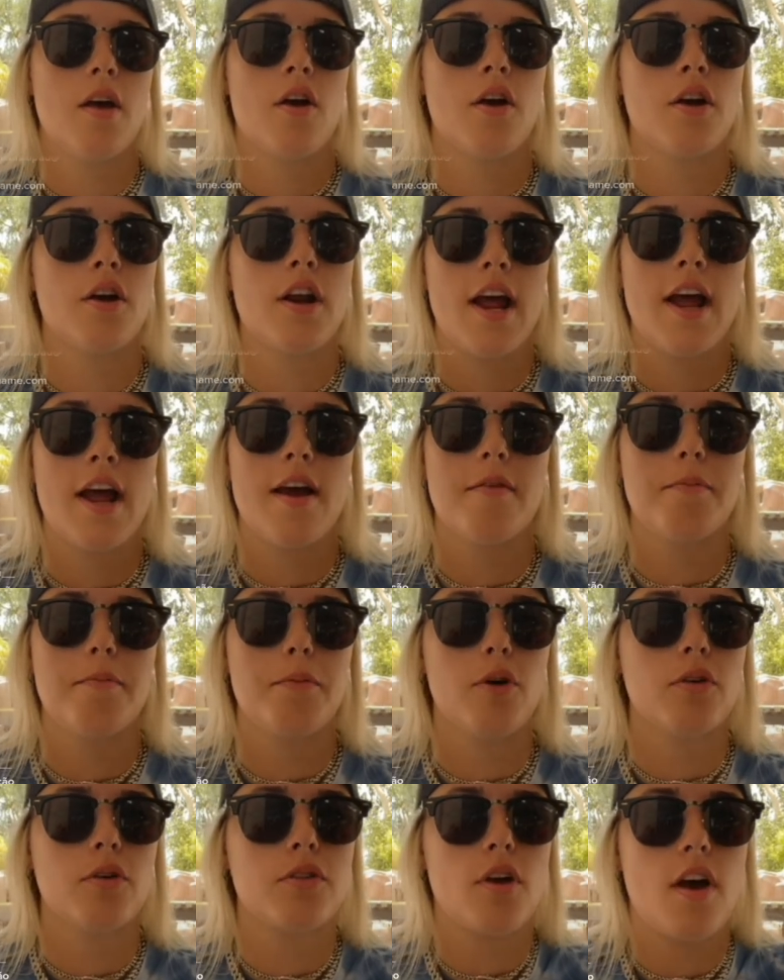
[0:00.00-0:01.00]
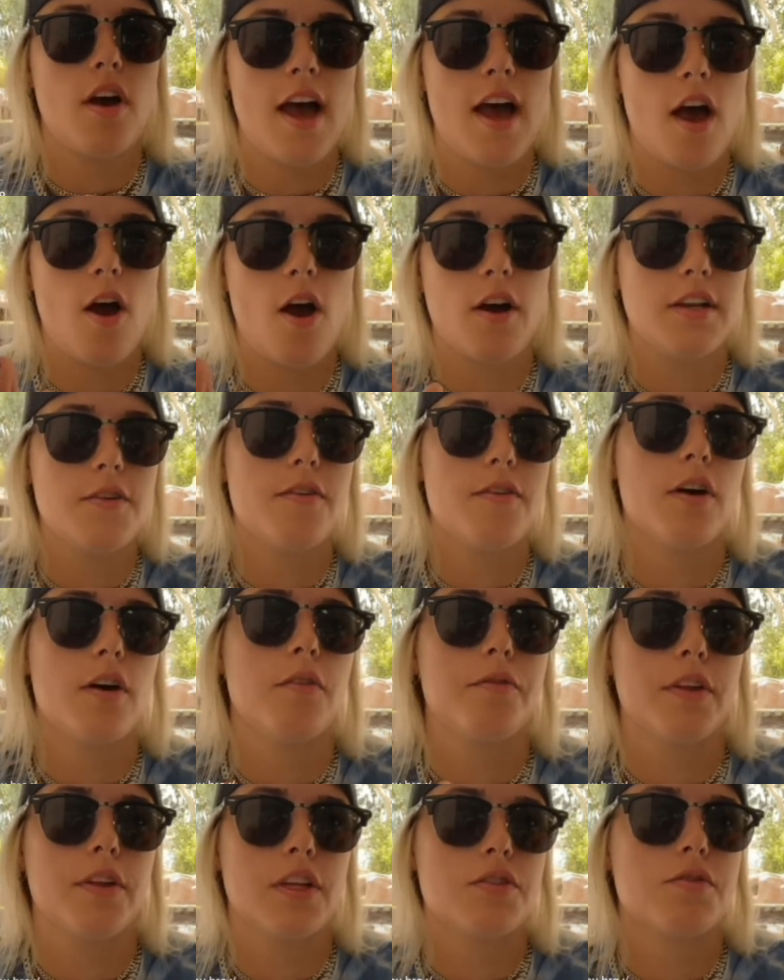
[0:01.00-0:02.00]
her and I have both already
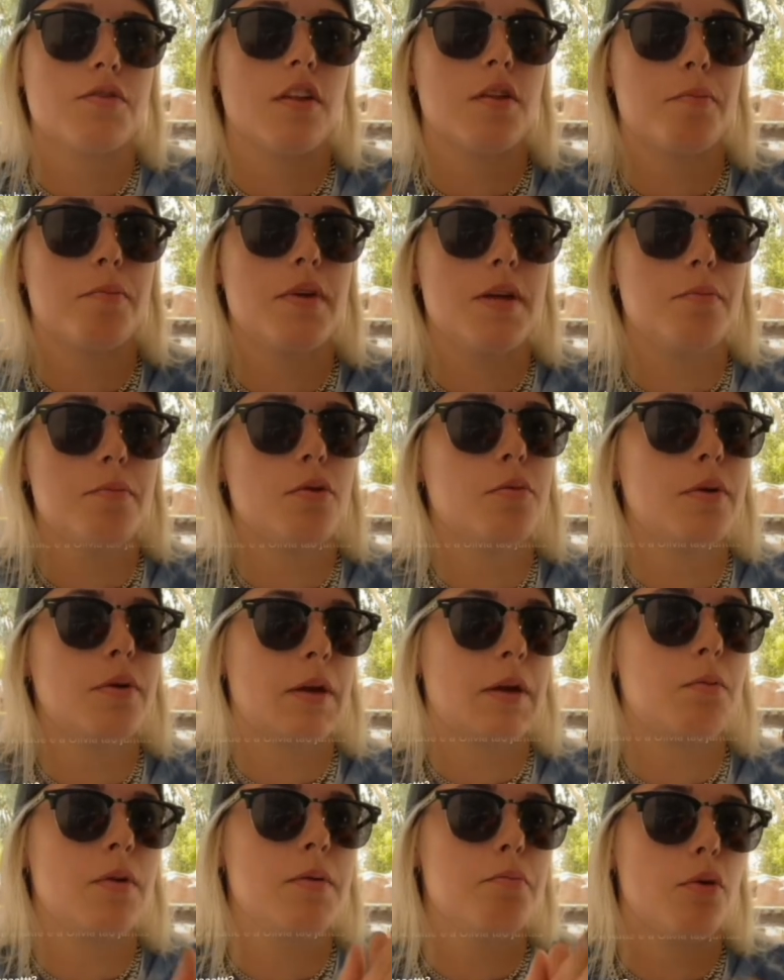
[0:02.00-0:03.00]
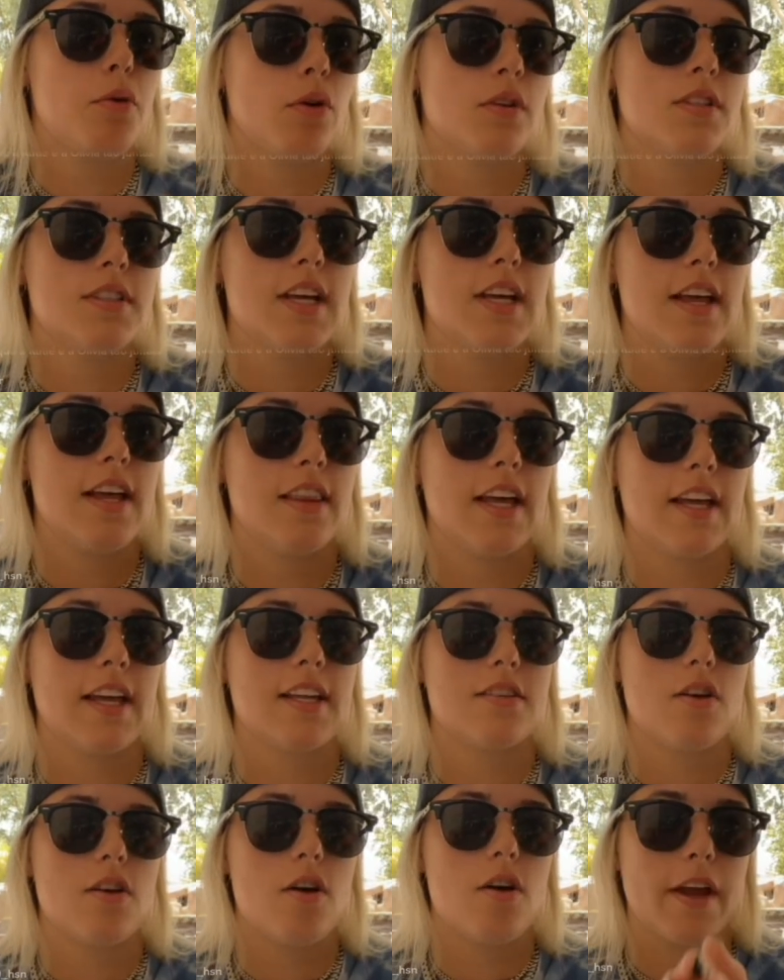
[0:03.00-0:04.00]
developed feelings for other people, but like, we both said, like,
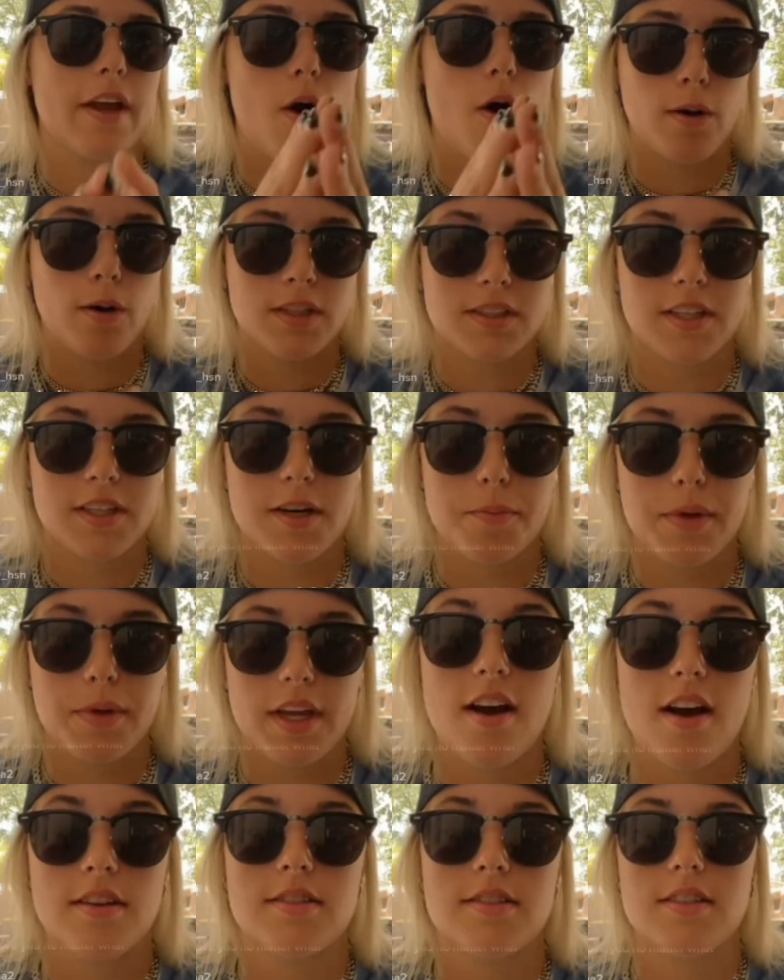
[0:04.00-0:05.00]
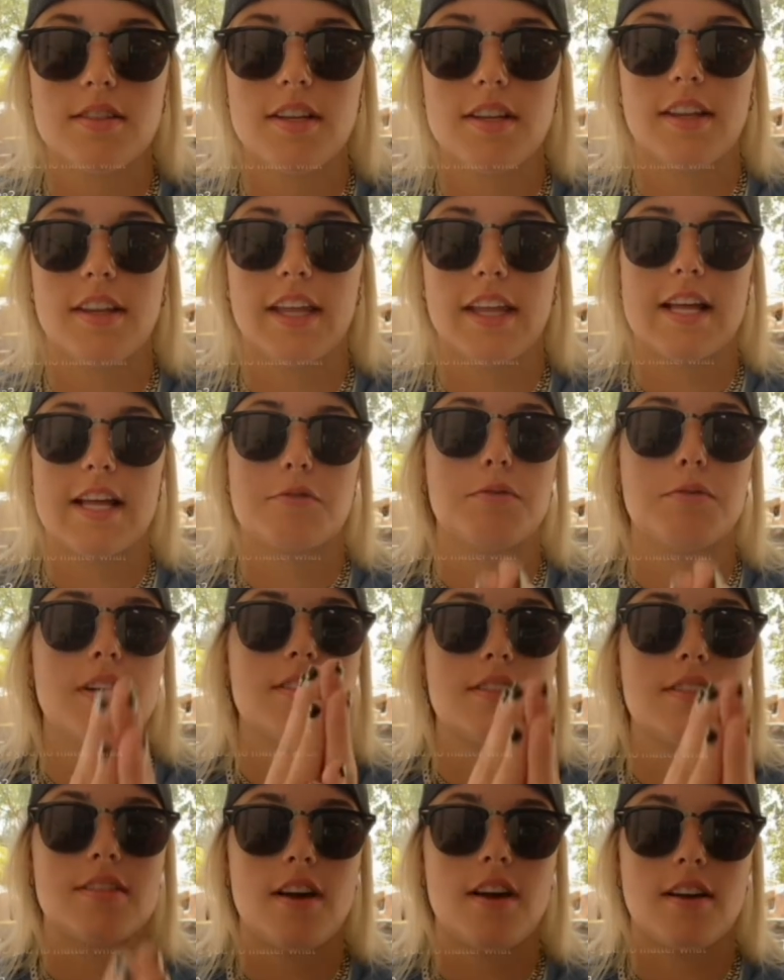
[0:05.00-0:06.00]
it's like always going to be us. And like, that's why
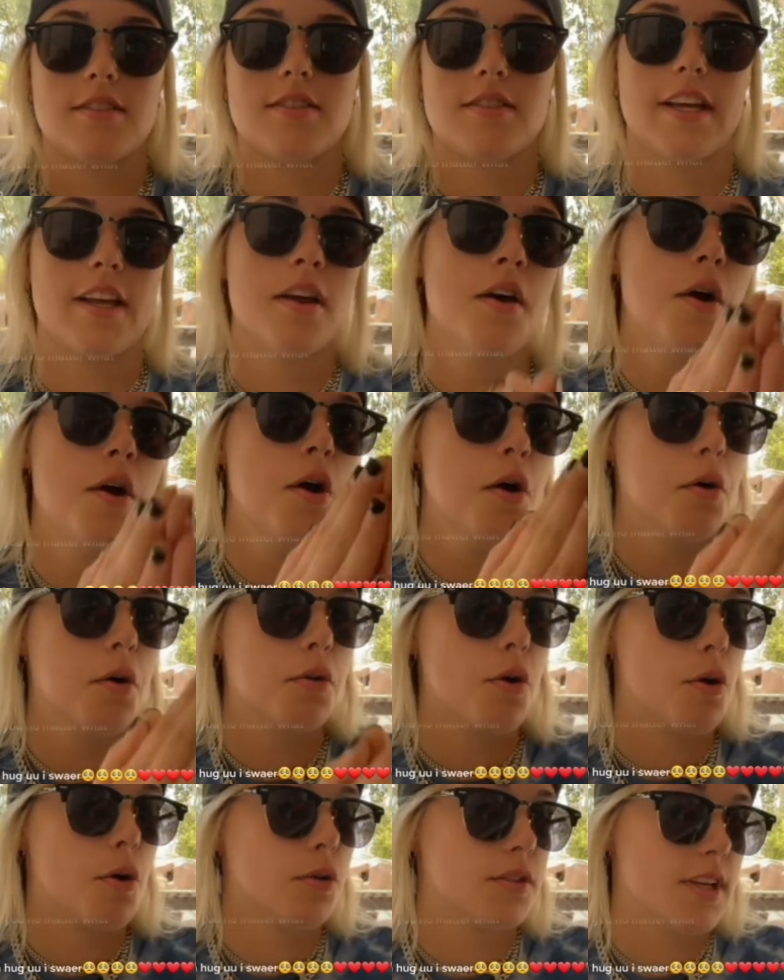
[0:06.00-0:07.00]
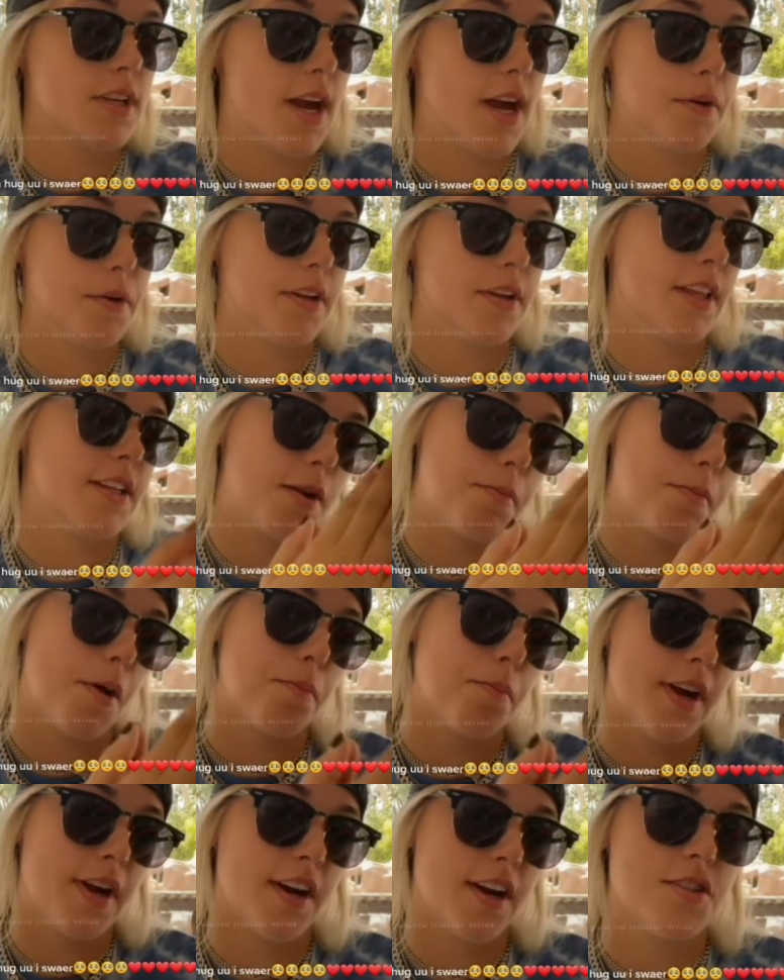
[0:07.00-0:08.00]
it sucks, because like, the whole time we were like talking
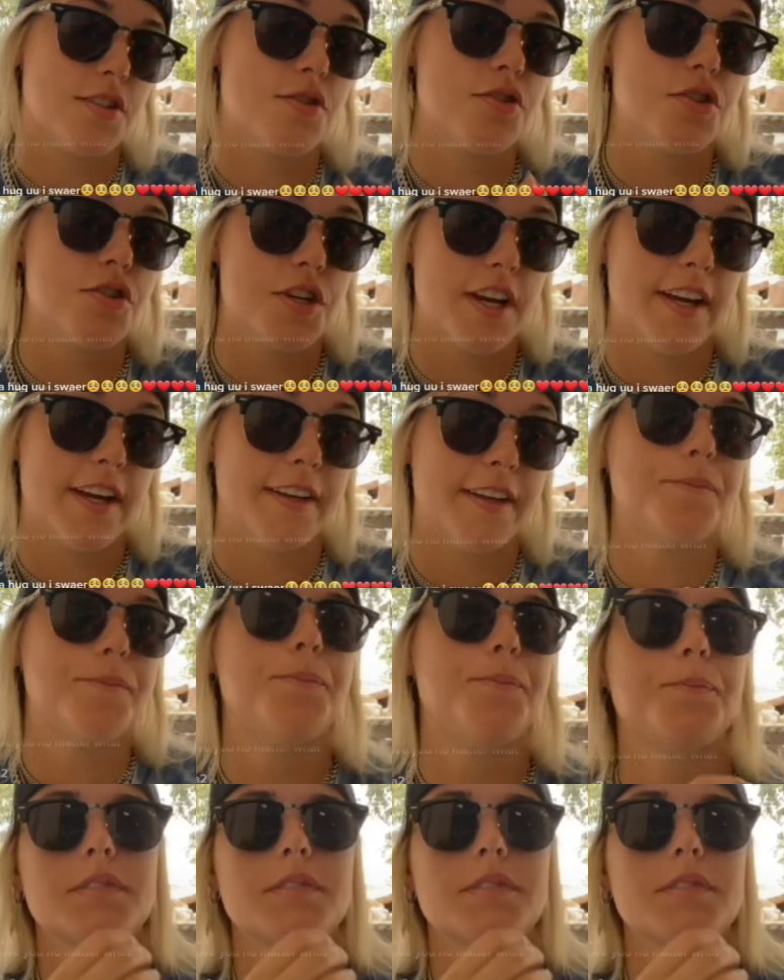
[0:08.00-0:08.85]
about marriage and shit.